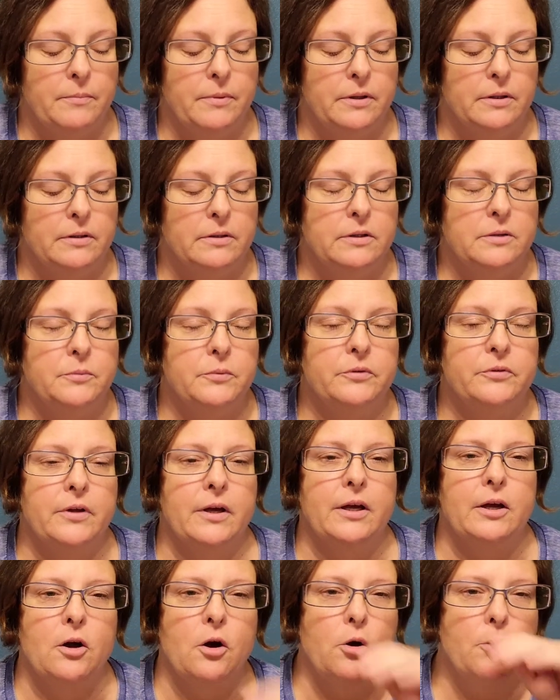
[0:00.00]
But it was
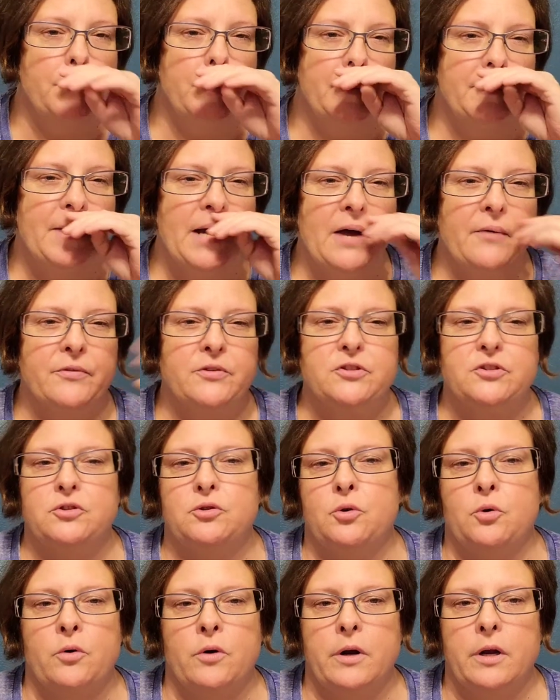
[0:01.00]
like open mouth
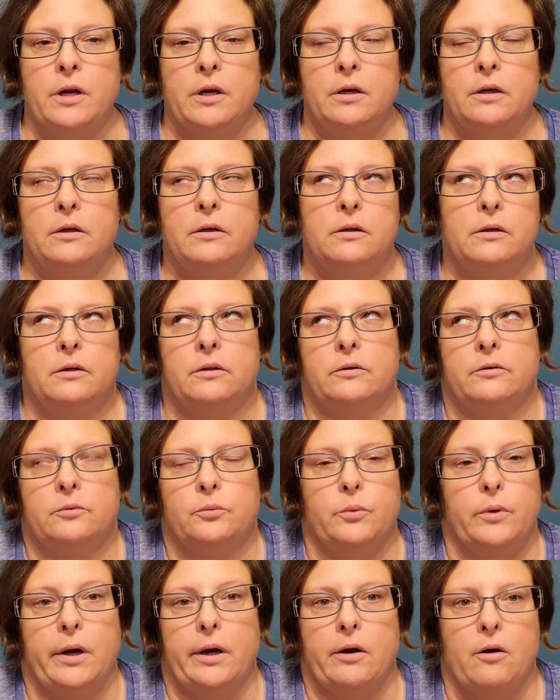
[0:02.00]
snoring is
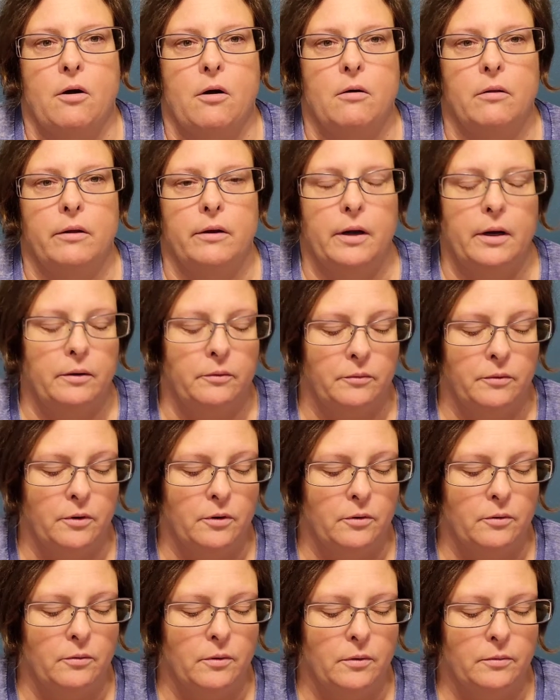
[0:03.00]
what I call it. I don't
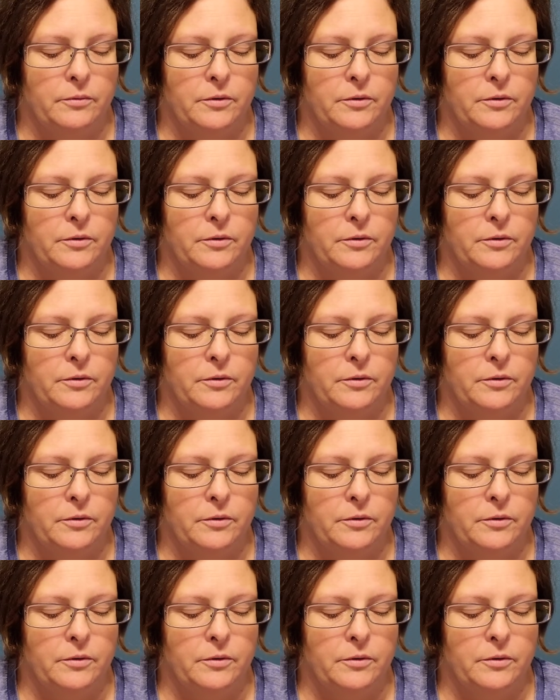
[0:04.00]
know.